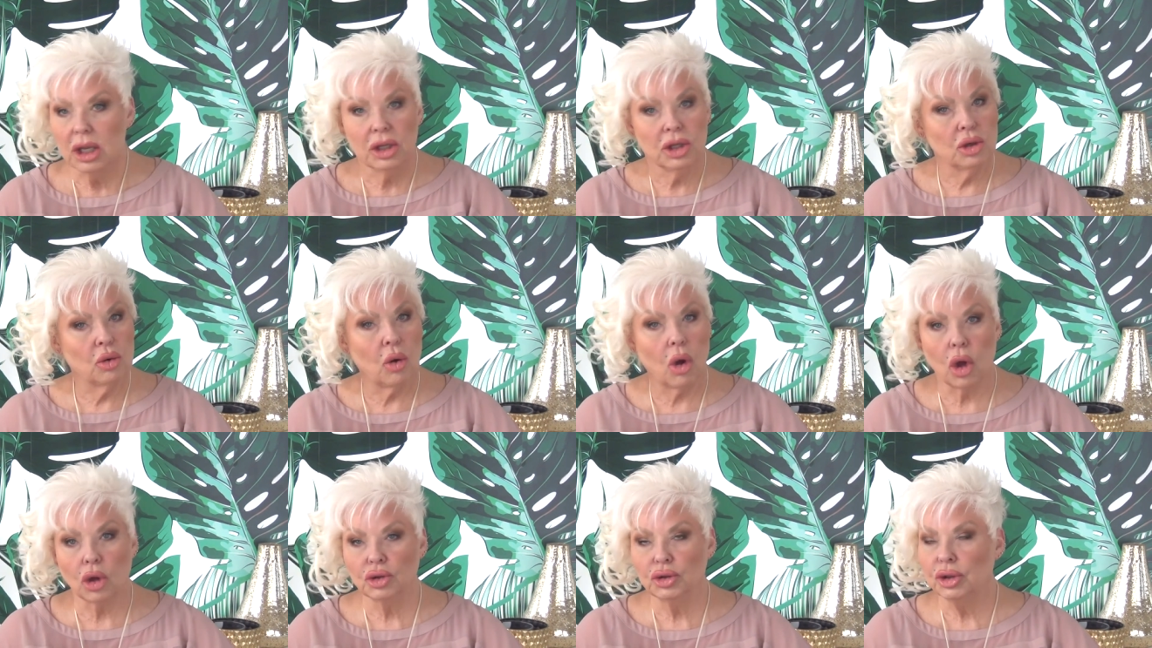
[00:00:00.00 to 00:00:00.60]

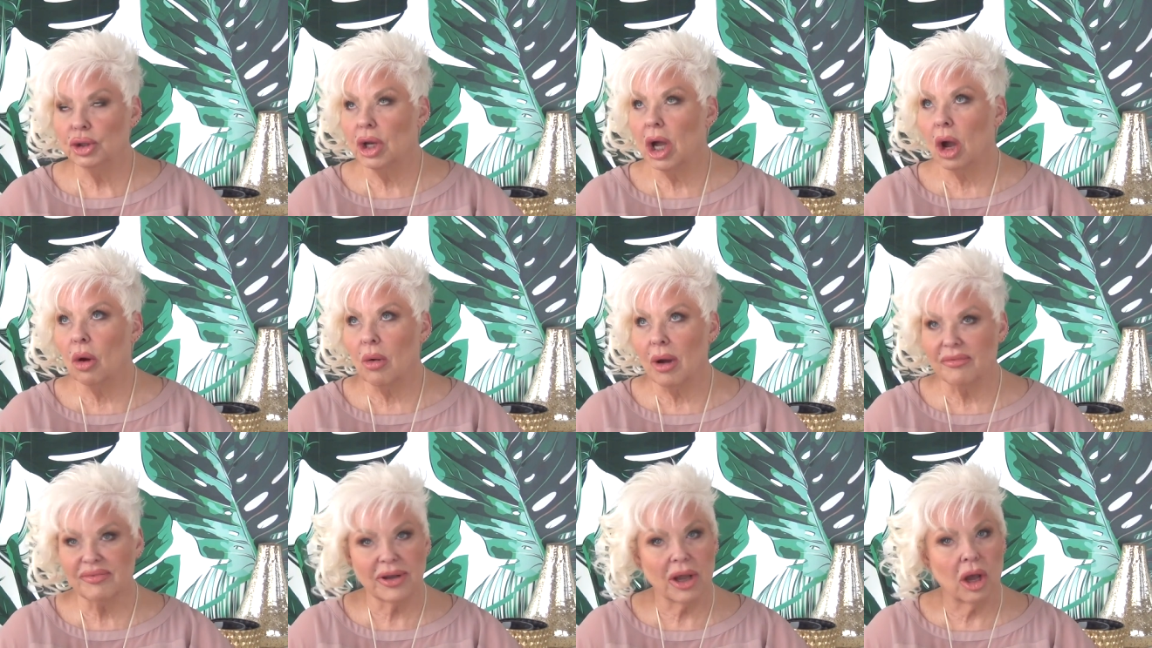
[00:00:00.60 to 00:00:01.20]
You all
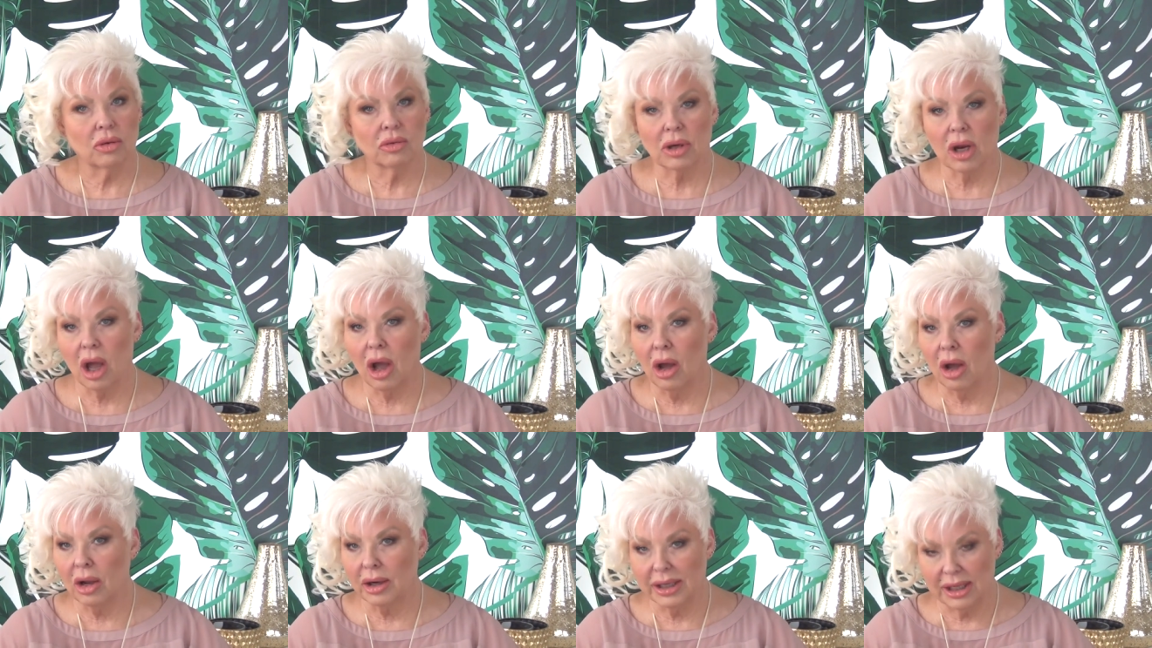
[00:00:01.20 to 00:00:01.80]
know I've gone
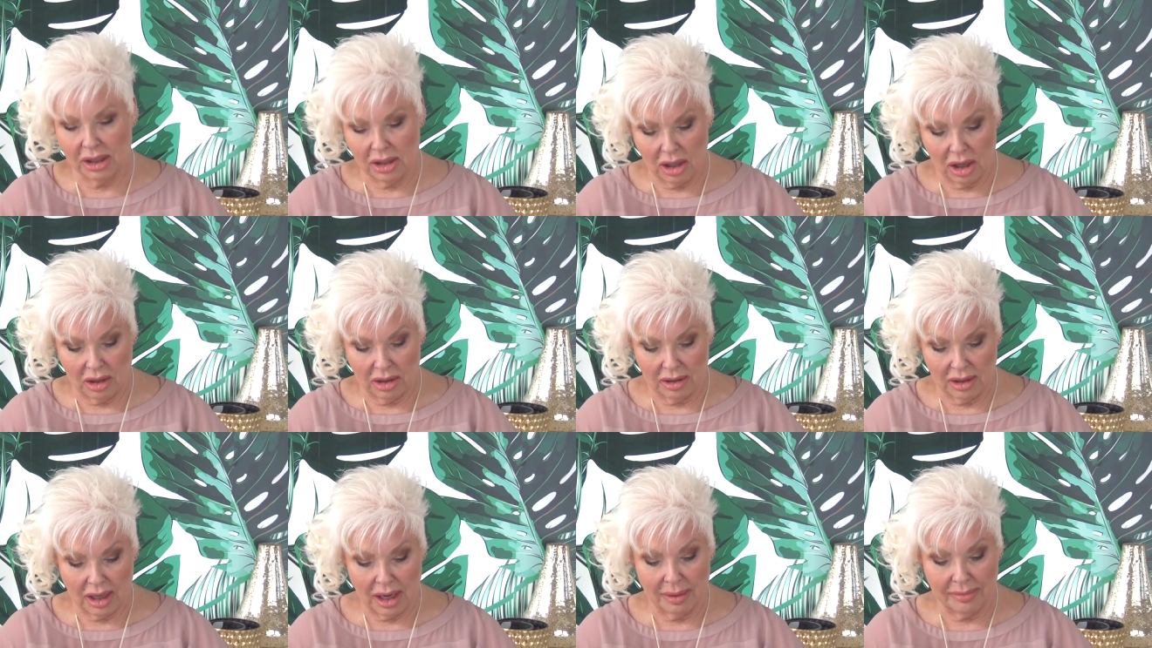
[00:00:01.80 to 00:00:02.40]
on and
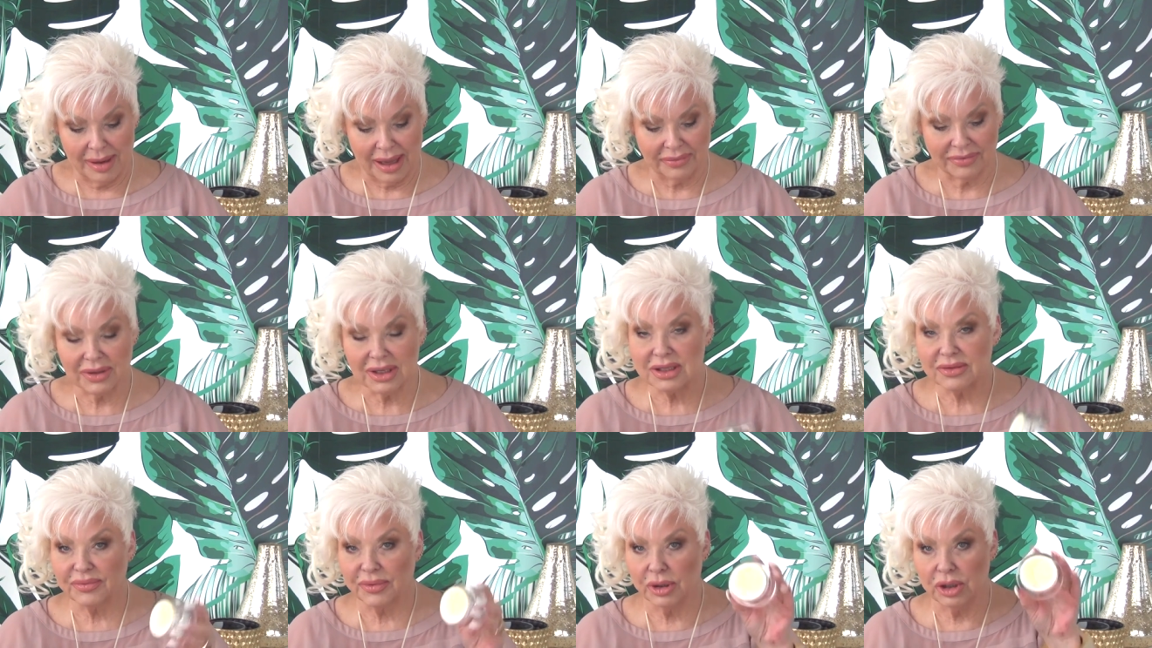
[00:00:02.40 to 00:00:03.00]
on about
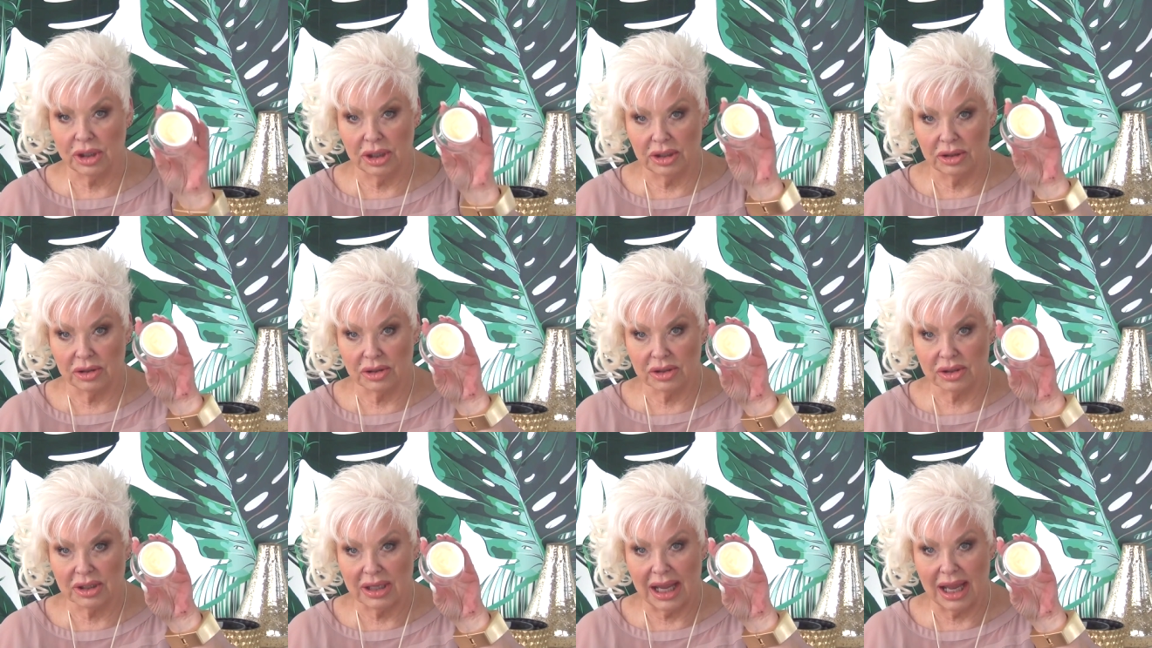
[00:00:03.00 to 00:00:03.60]
this for
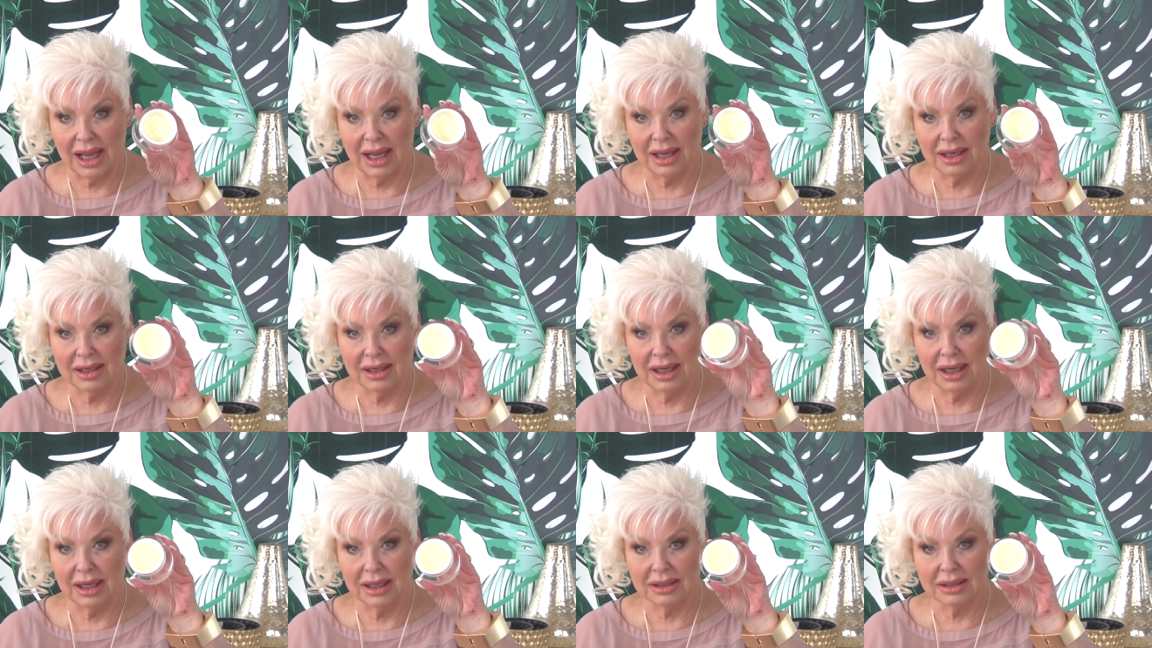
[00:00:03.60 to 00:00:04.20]
years,
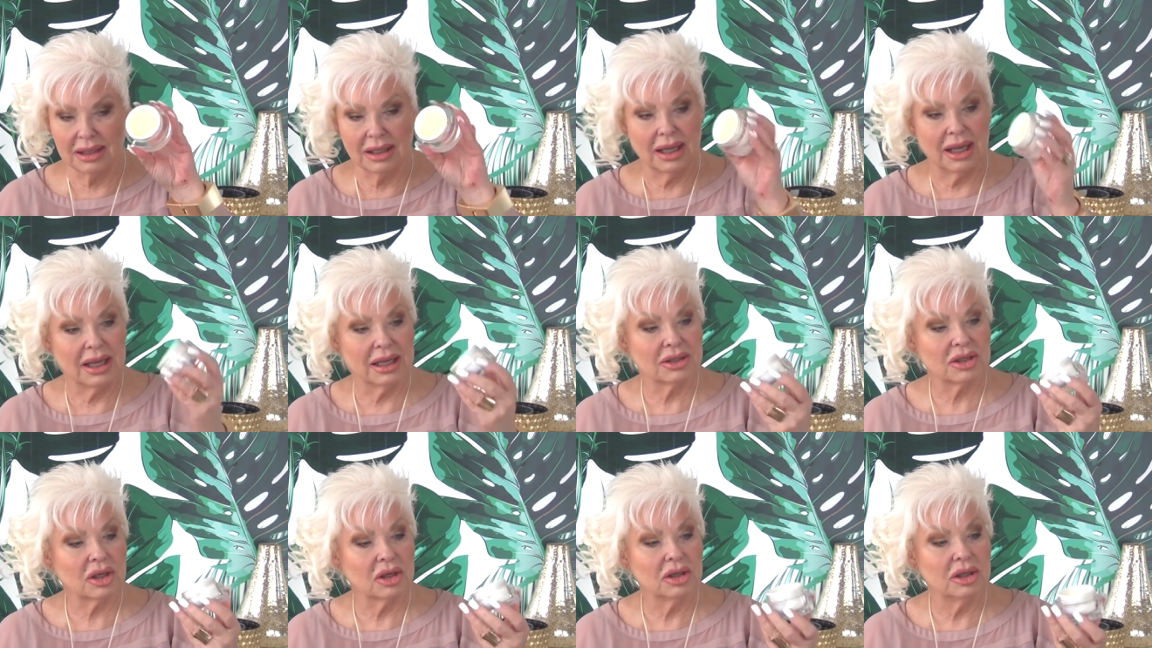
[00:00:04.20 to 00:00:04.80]
and it,
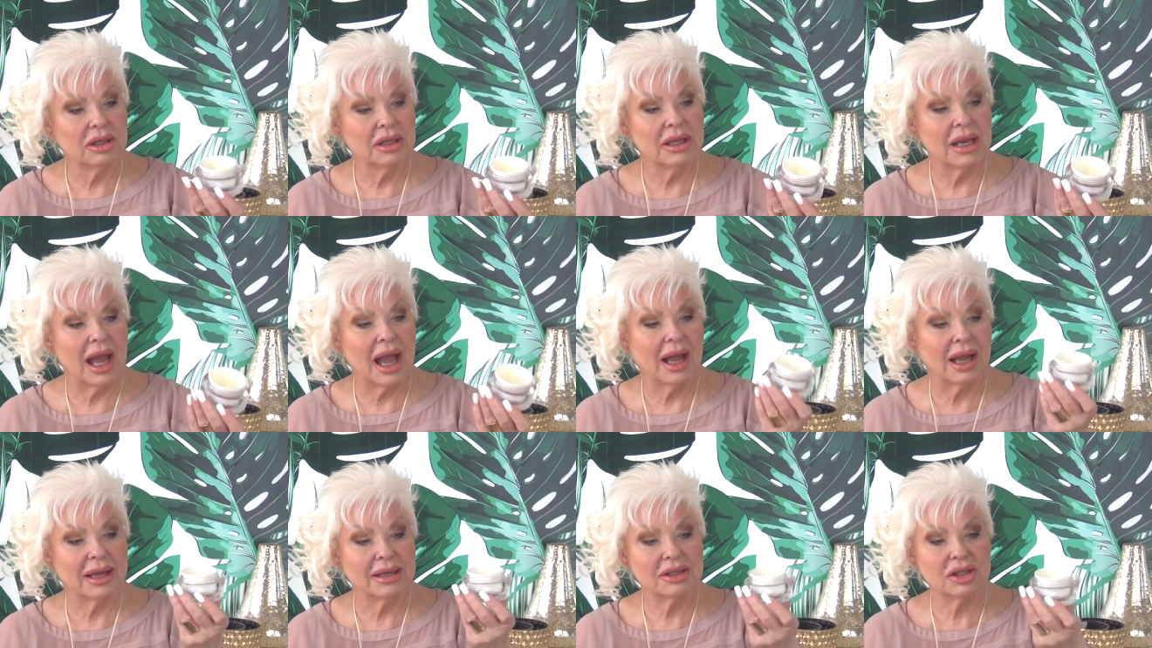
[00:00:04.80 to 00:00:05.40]
it's a
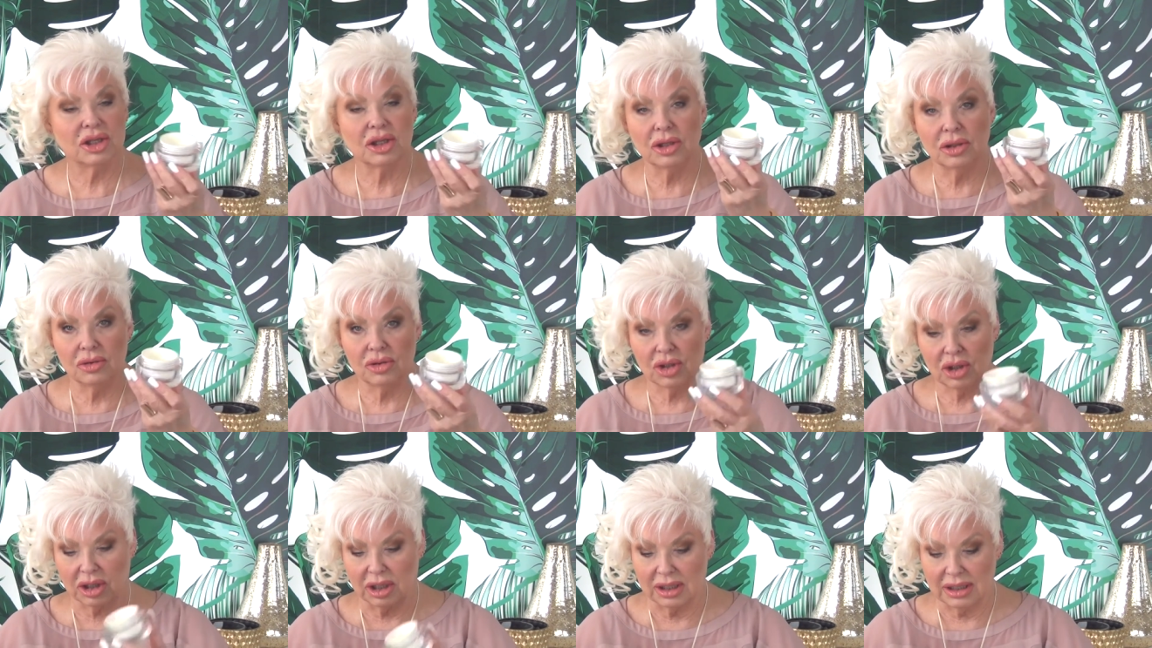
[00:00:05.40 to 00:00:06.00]
nice,
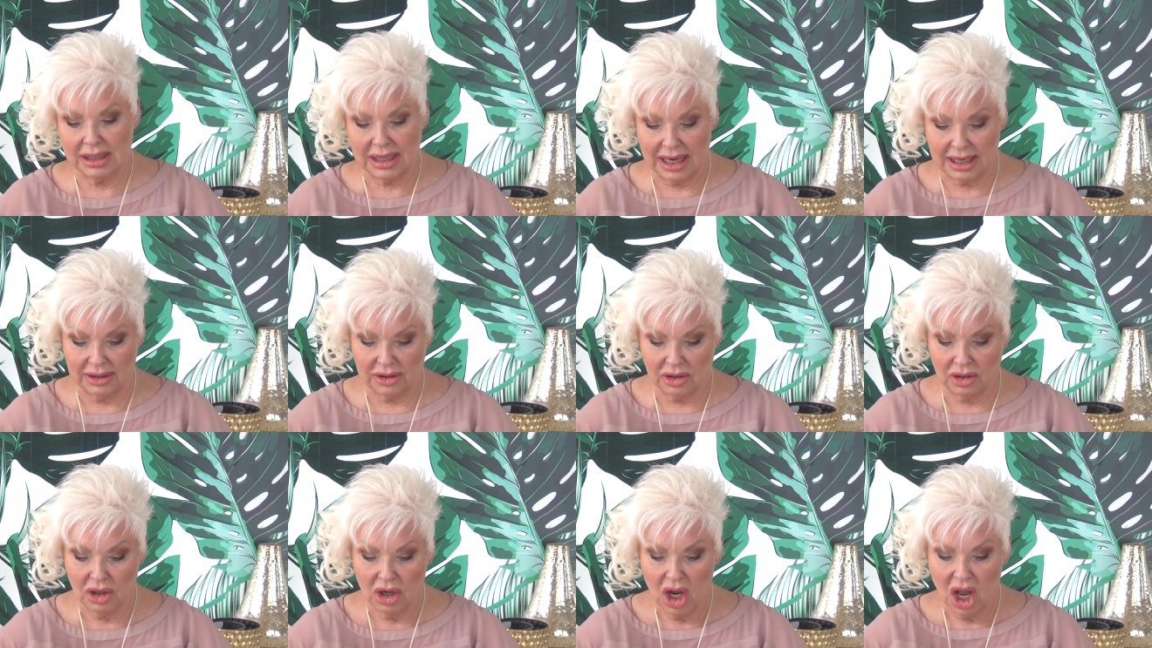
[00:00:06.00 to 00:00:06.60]
huge
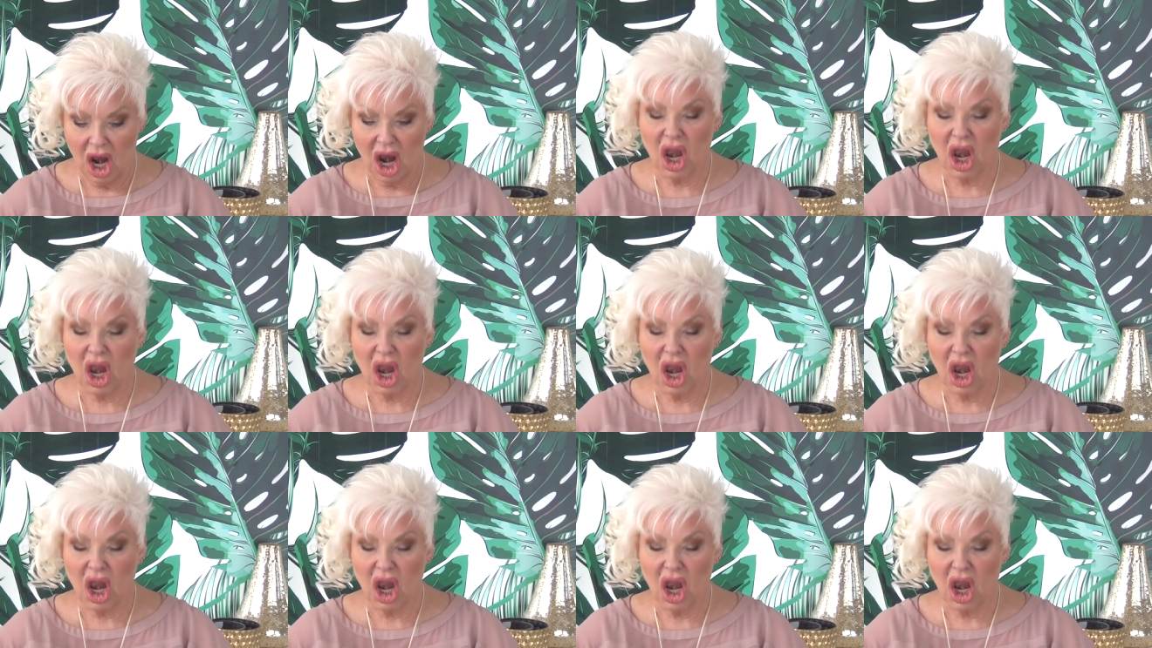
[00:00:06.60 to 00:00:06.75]
container.